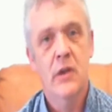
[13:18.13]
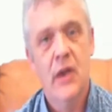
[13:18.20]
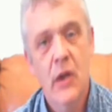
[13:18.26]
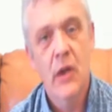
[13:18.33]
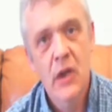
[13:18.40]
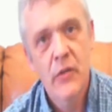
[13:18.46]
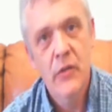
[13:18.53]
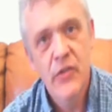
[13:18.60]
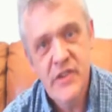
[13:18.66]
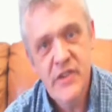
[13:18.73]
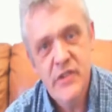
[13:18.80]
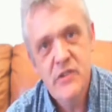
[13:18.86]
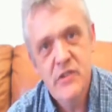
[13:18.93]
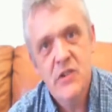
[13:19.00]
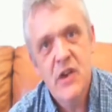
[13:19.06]
Now,
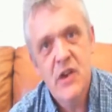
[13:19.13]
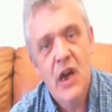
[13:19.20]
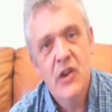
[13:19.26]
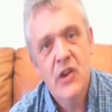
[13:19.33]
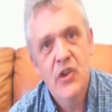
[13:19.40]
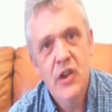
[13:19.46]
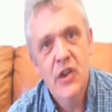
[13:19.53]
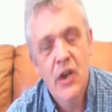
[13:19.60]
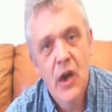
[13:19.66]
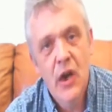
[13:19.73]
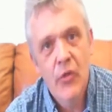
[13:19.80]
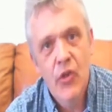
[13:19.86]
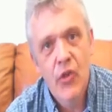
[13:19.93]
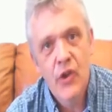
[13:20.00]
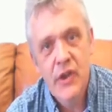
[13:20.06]
this isn't an
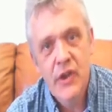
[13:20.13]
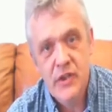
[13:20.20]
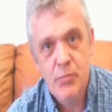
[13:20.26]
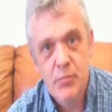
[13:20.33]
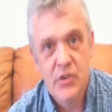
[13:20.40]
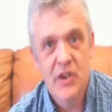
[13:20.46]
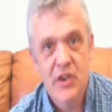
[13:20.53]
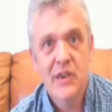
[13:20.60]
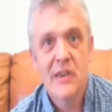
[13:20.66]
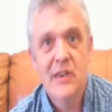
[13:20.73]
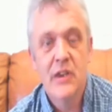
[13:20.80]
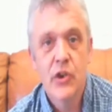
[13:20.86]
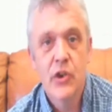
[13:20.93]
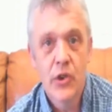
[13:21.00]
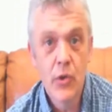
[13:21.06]
idea that is
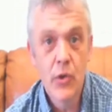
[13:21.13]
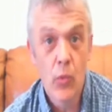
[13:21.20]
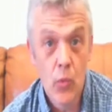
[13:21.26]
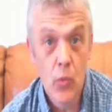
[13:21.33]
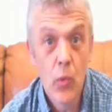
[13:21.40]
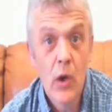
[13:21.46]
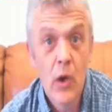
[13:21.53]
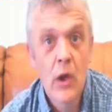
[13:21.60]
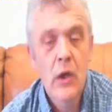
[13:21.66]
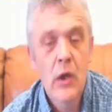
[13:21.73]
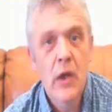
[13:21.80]
particularly new.